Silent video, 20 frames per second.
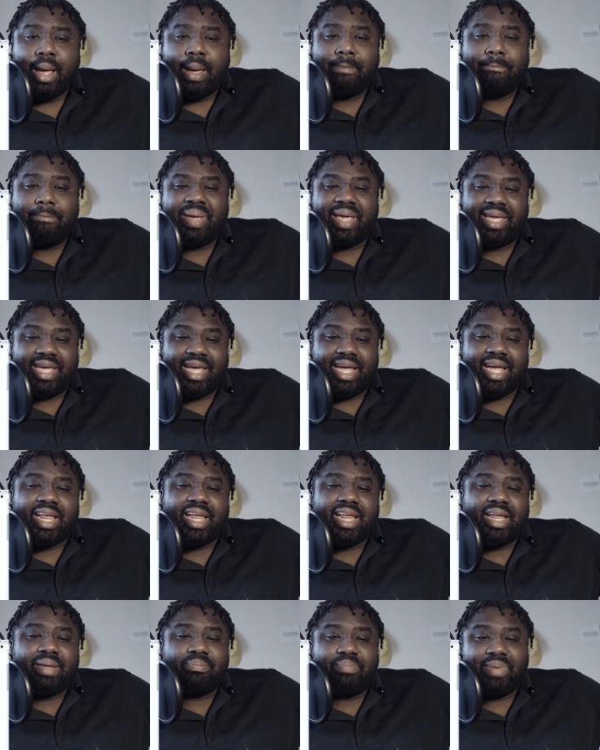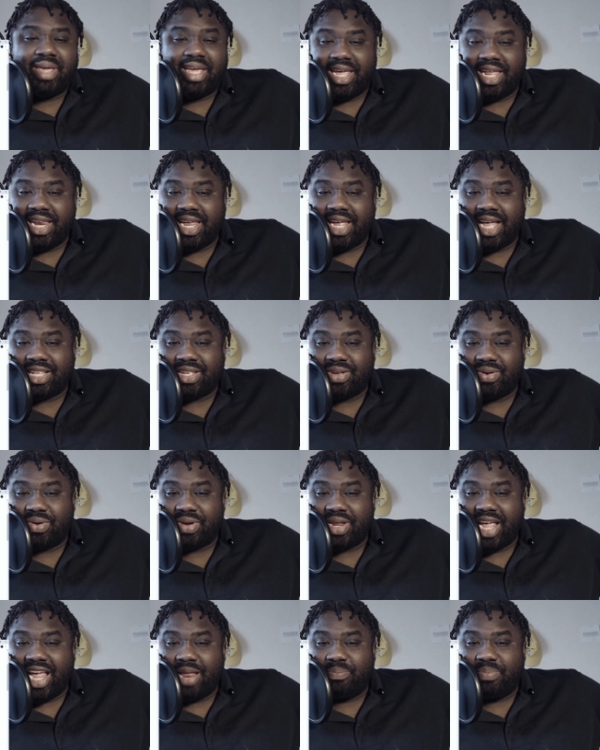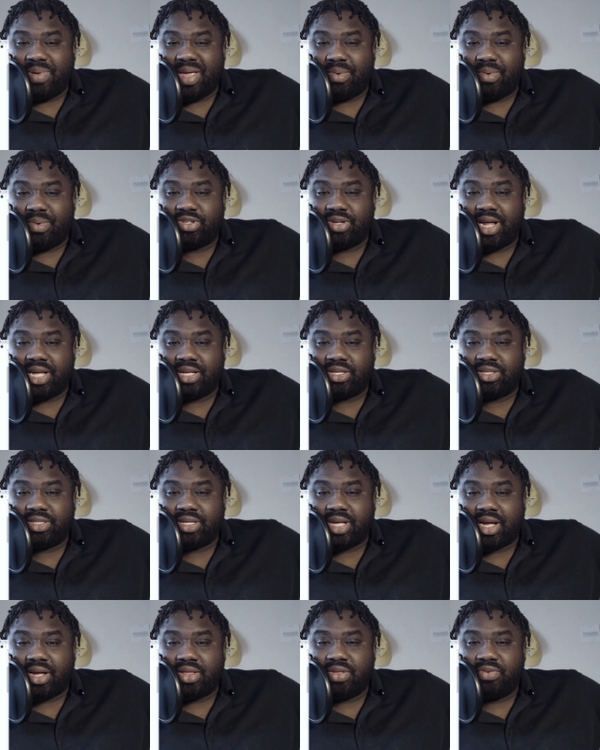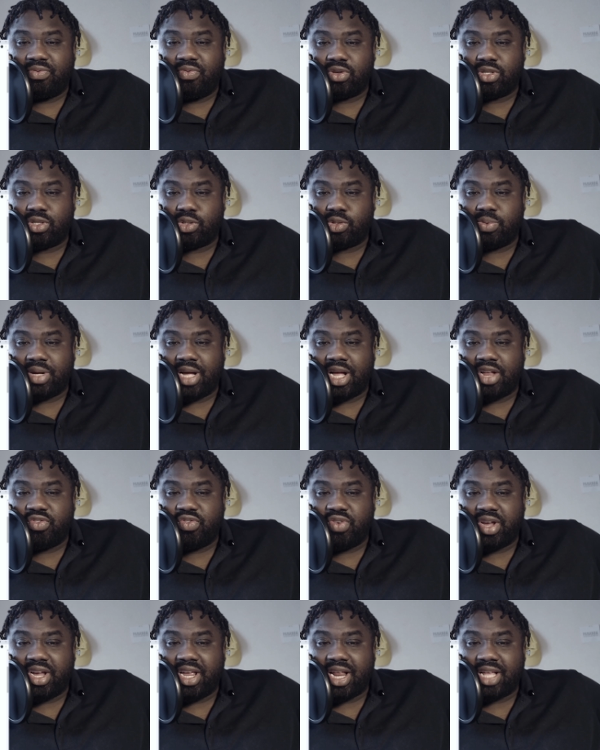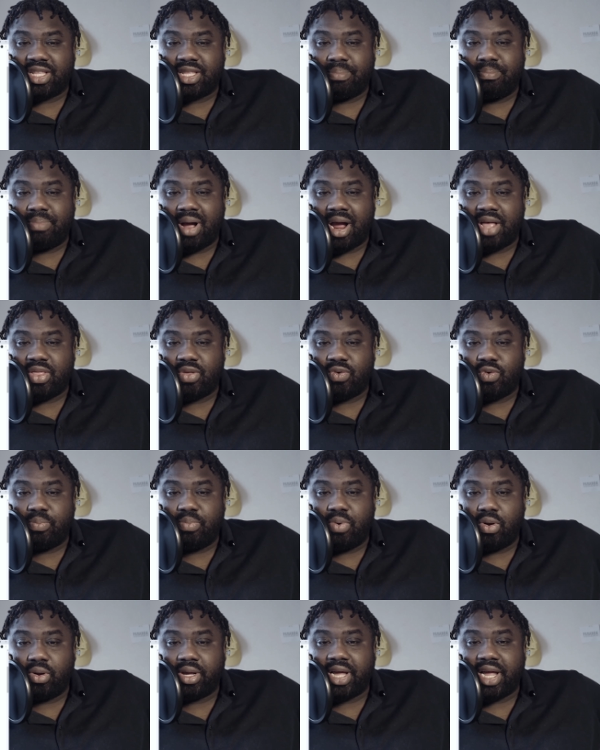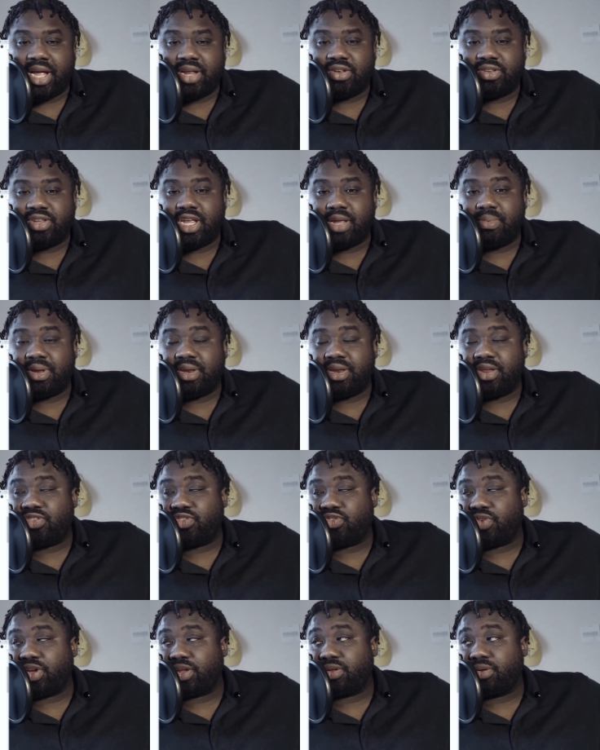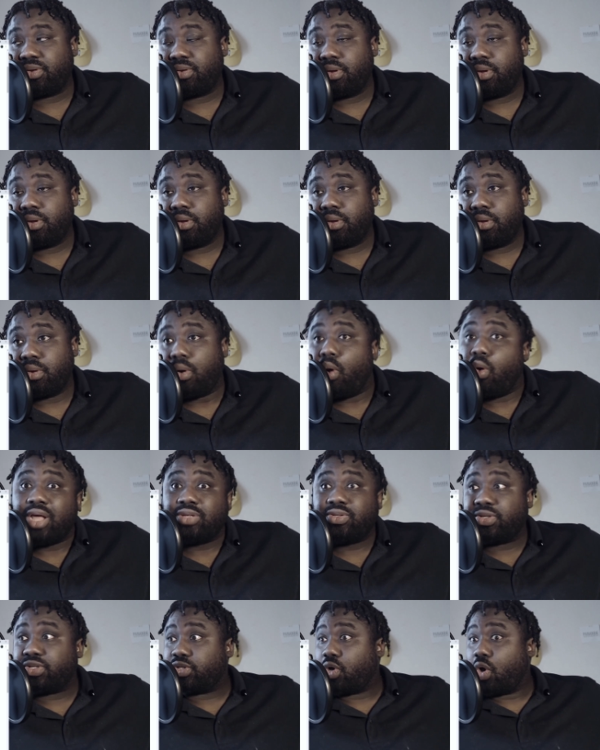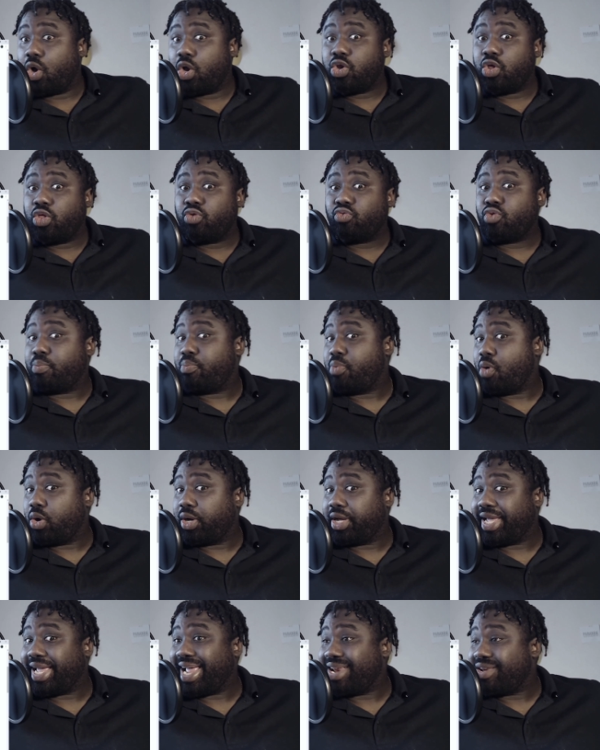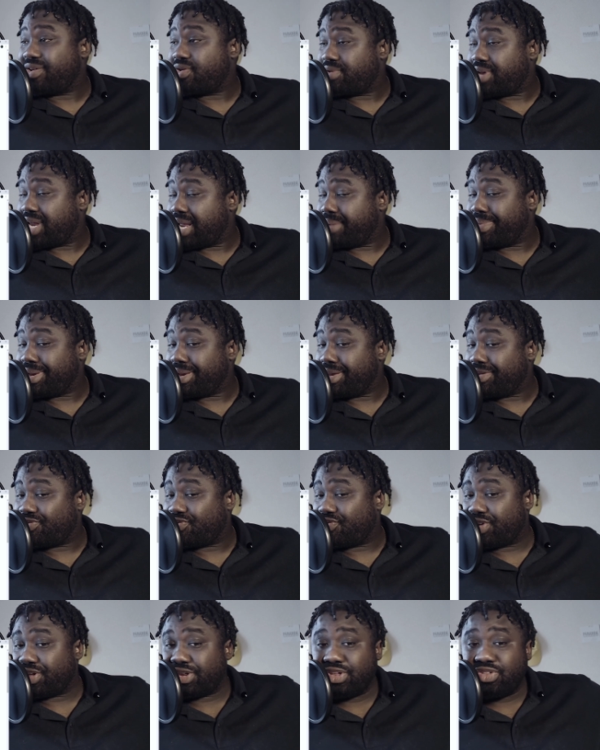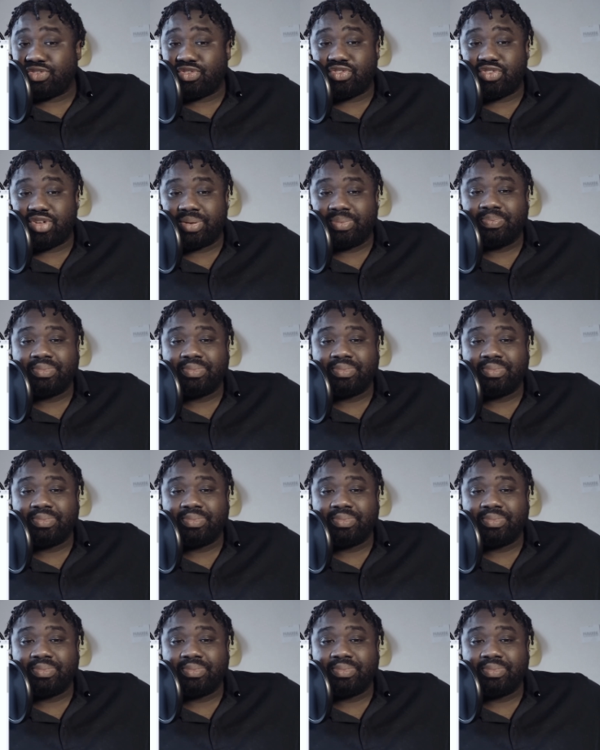Beginning at around 8 p.m. on July 2nd, the four suspects began drinking at a bar in the Roppongi Entertainment District. Oh, that's what it's called now, the Roppongi Entertainment District. Interesting.